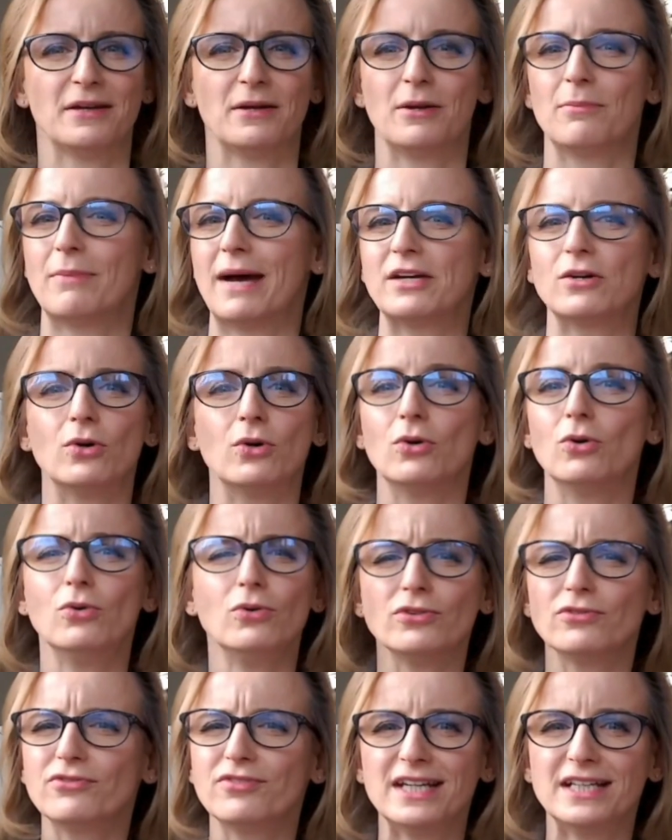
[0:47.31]
My
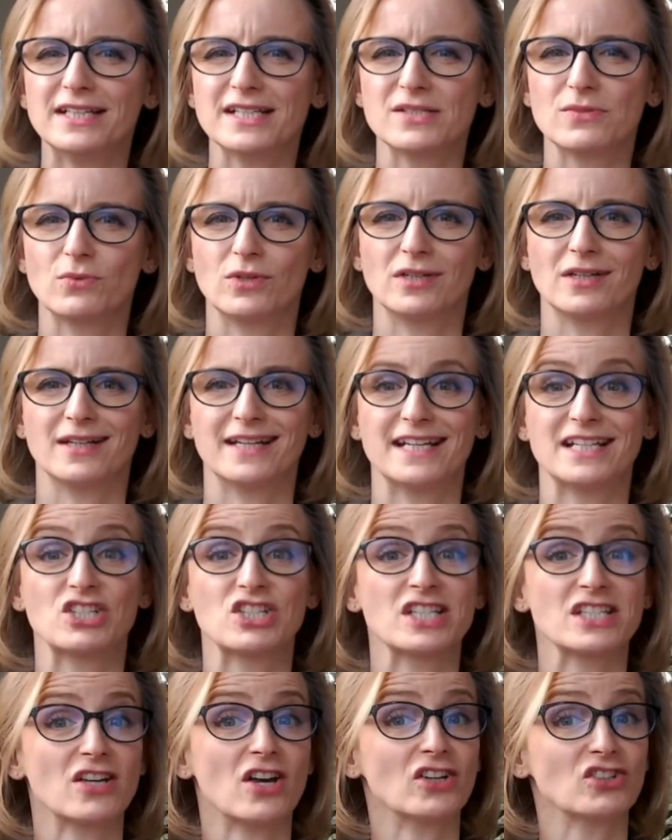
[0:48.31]
own feelings were in
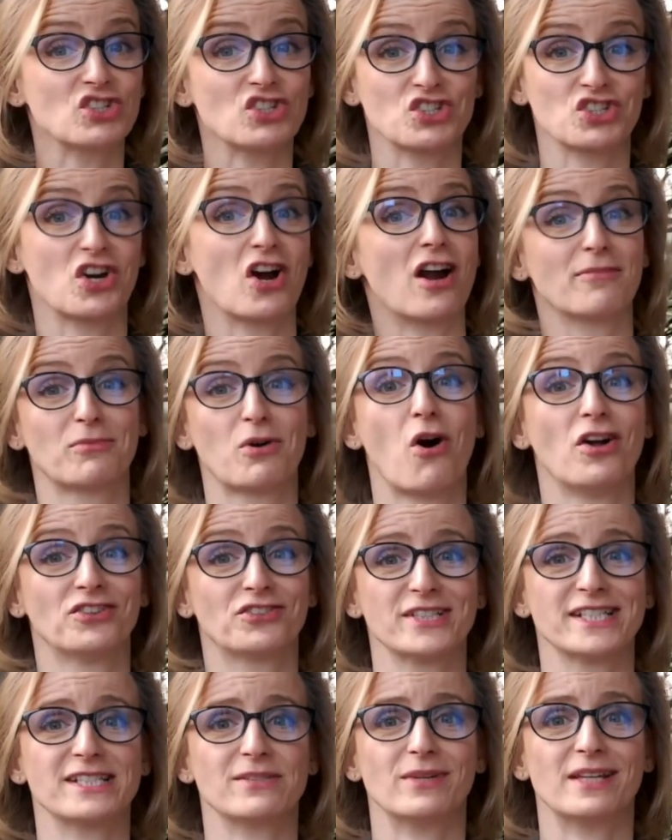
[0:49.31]
such sharp
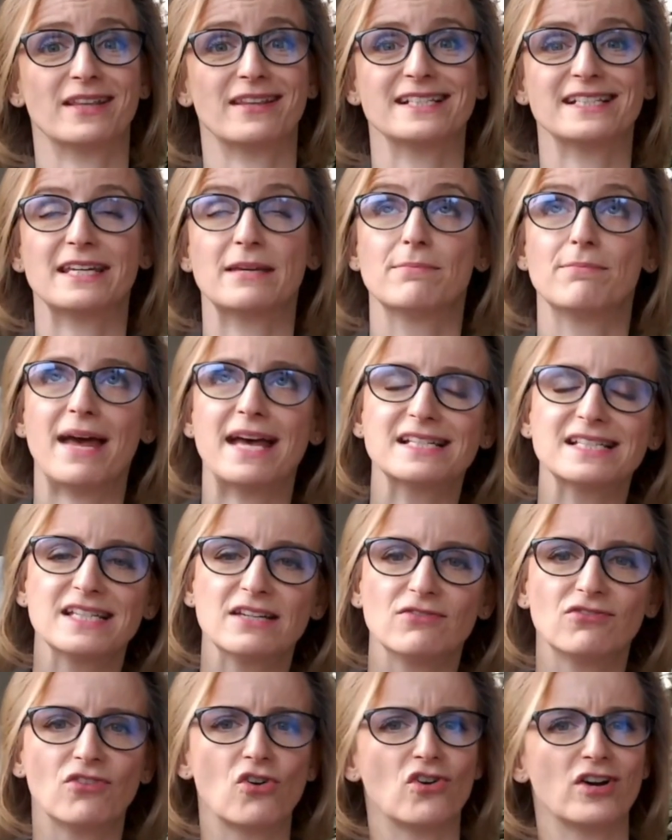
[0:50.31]
contrast with his
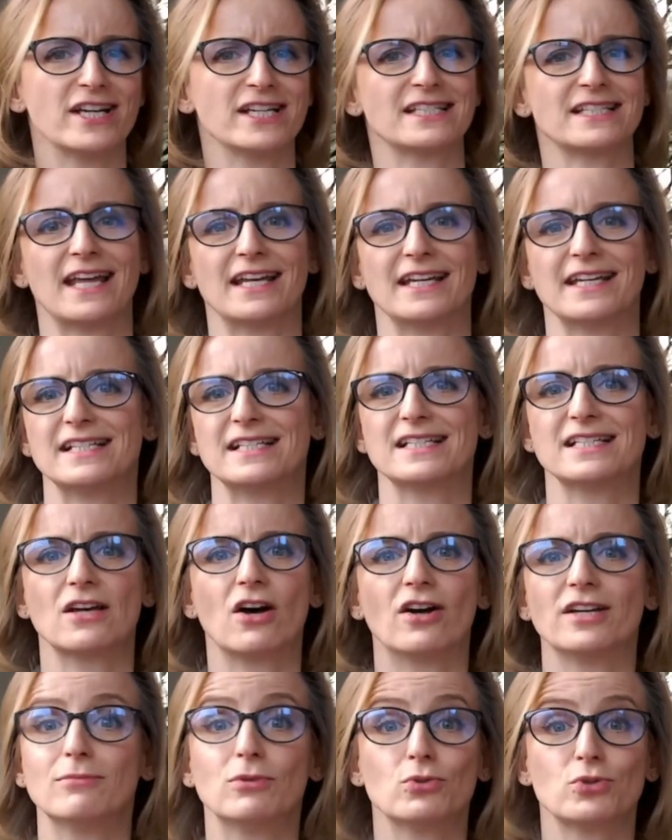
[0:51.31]
impassive voice and his
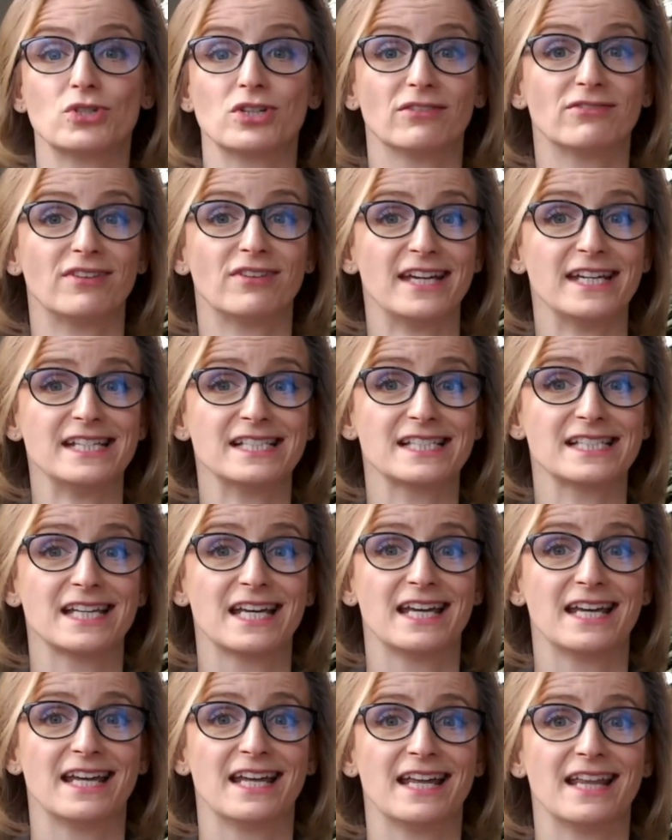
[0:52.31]
unemotional face
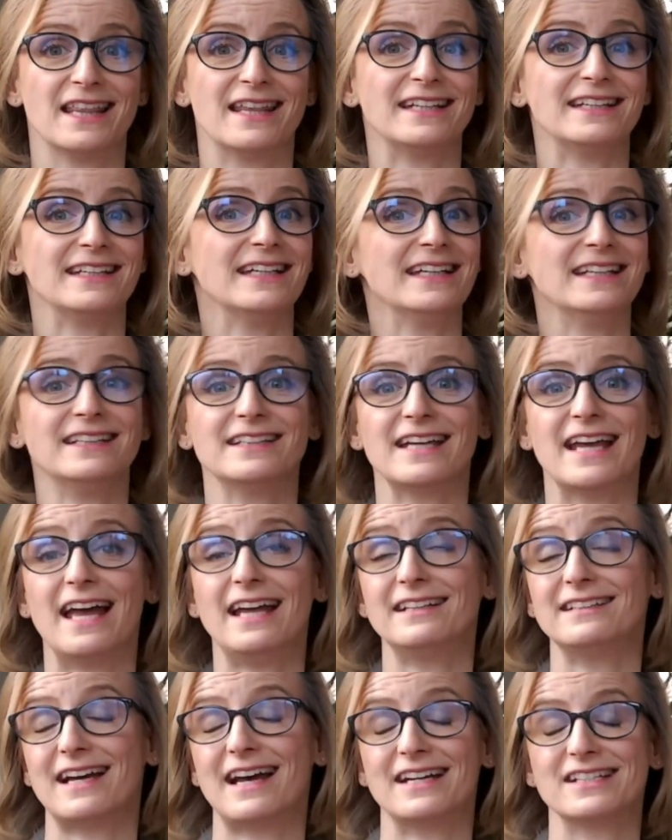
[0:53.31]
that in the
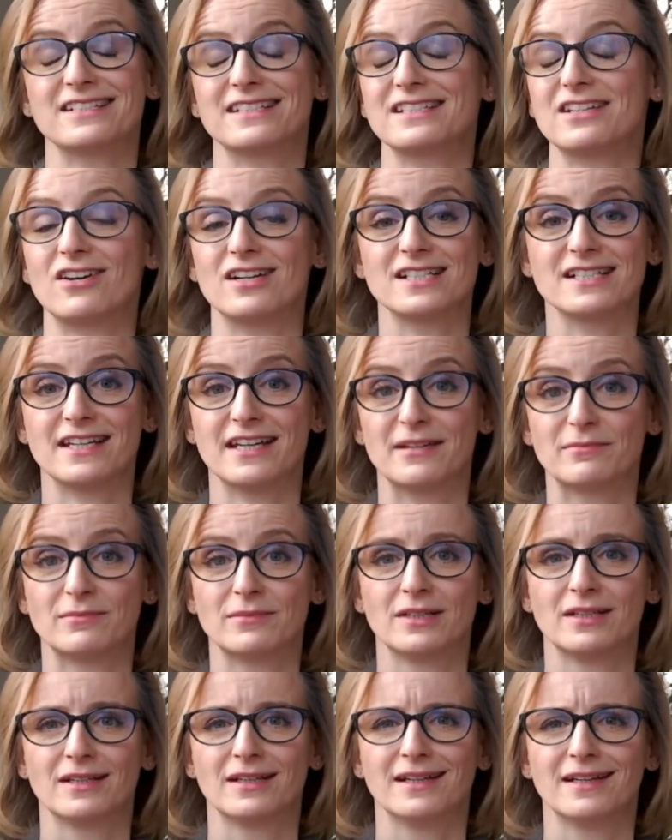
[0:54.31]
end I just asked him,
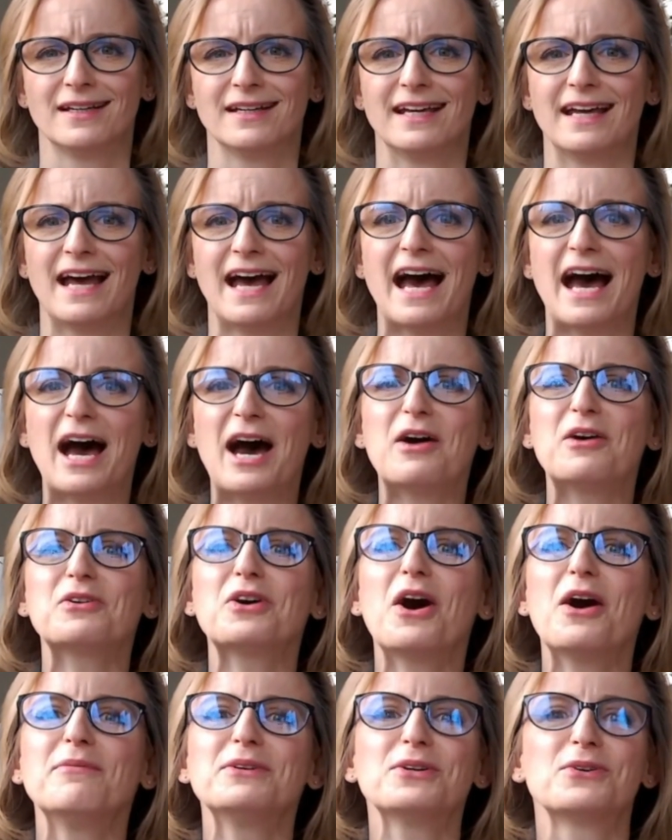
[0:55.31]
"How
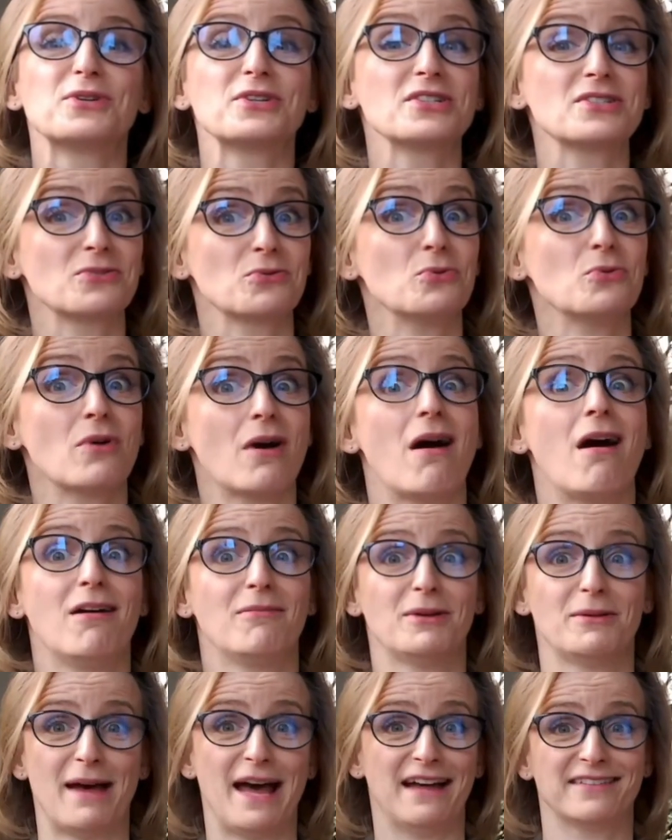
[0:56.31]
come you're so calm
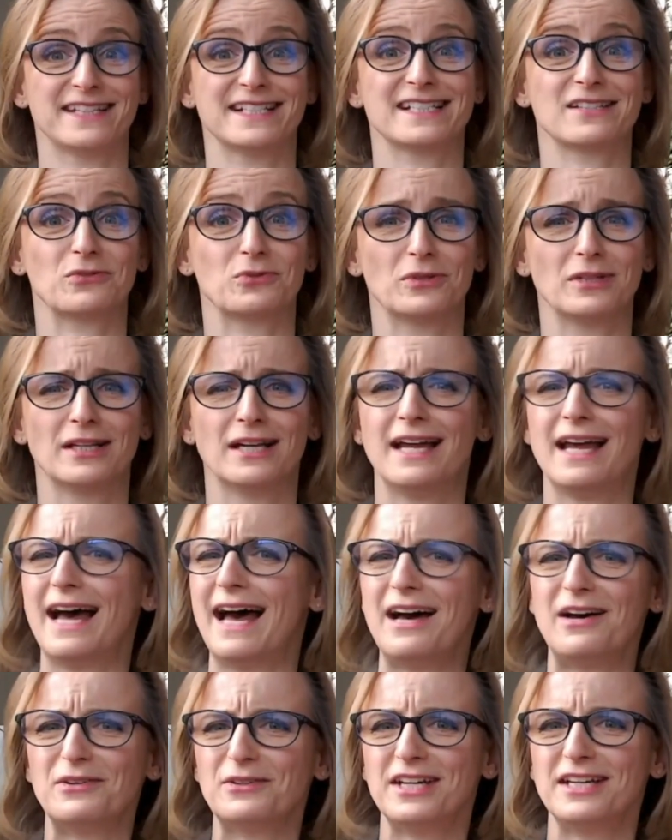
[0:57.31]
about this all?
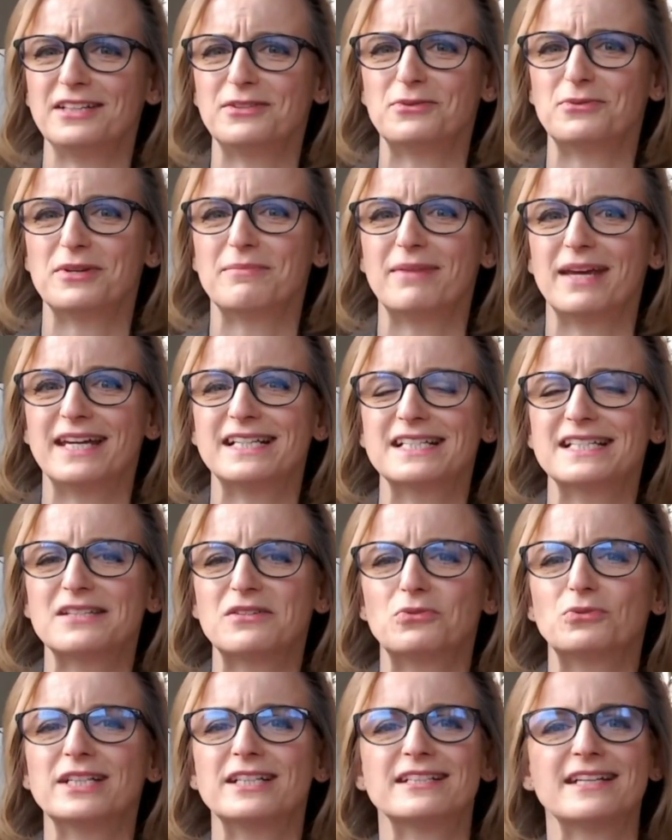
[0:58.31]
How can you remain
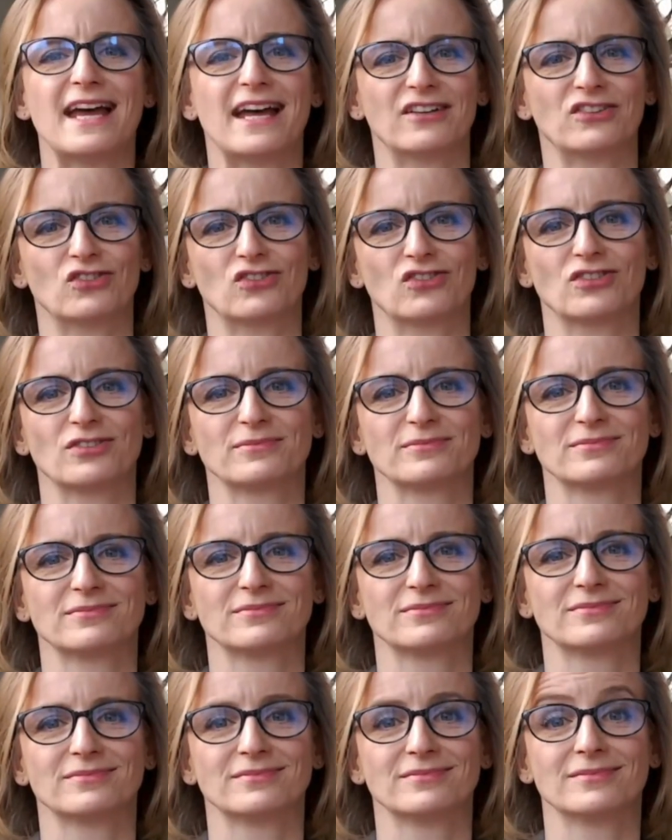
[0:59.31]
so detached?"
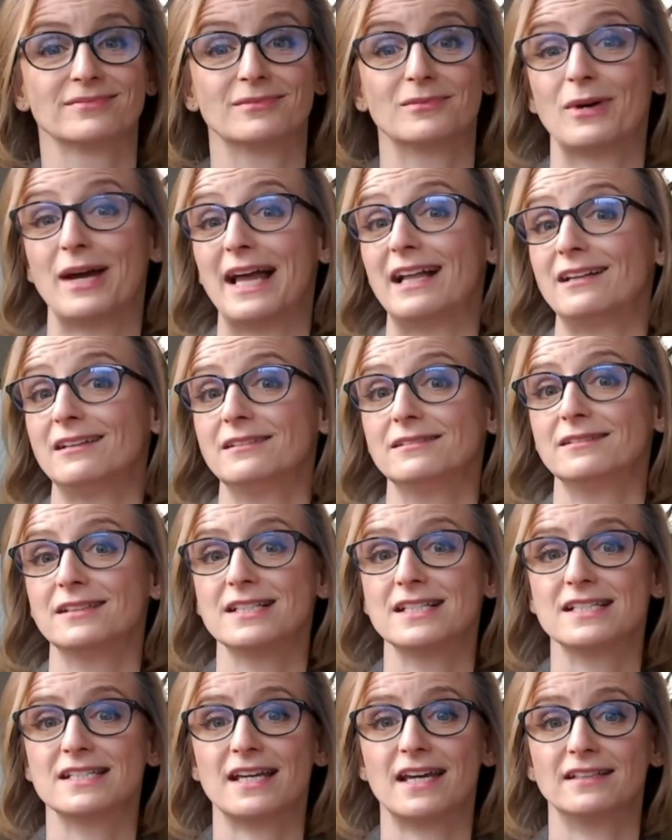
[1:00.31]
"Well," he
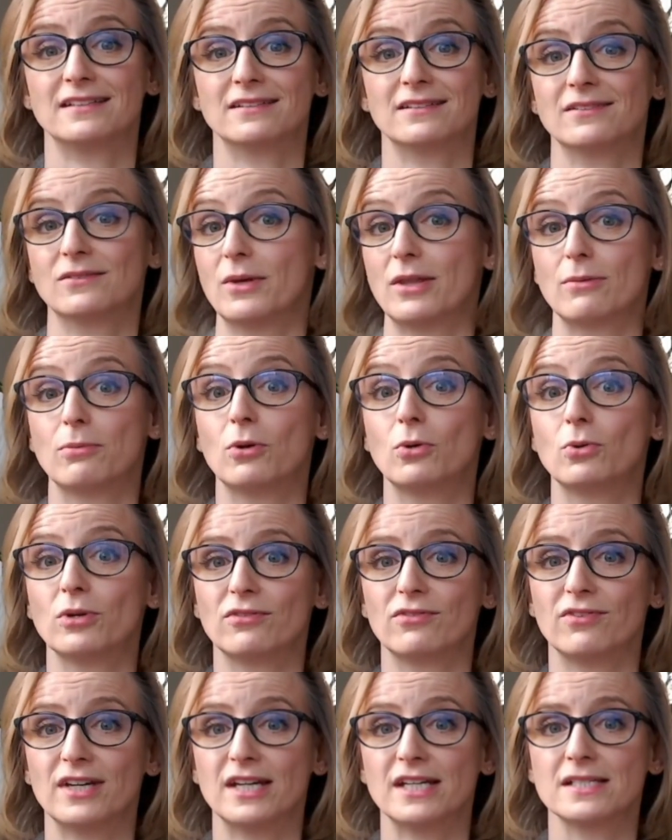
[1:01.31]
said with a poker
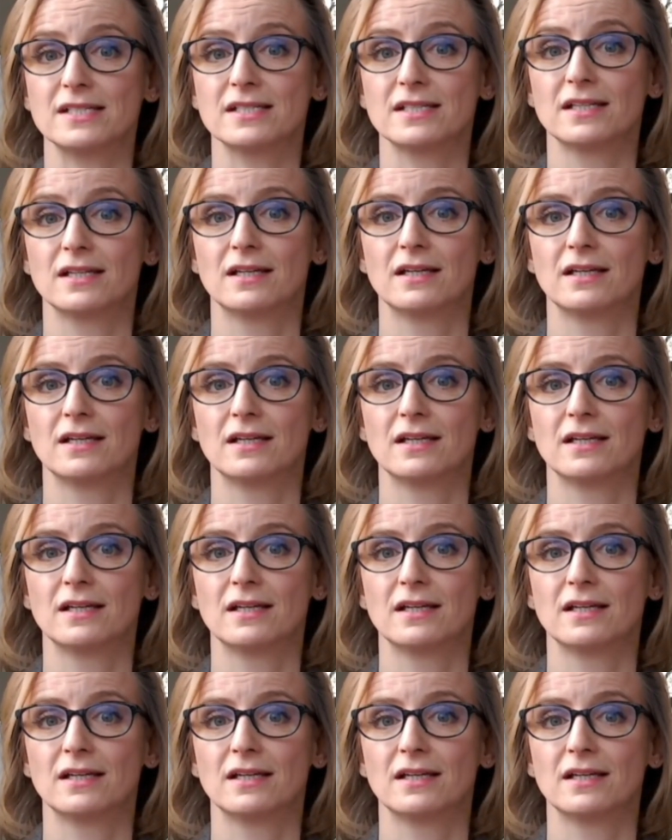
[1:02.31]
face,